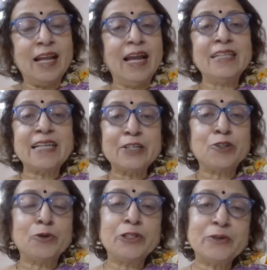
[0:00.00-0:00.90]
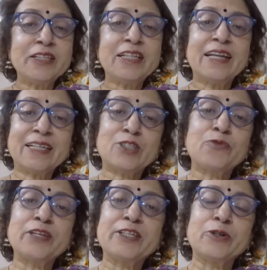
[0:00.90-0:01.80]
As I told you, in the next
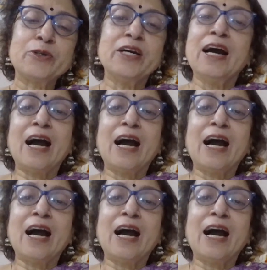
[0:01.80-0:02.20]
video,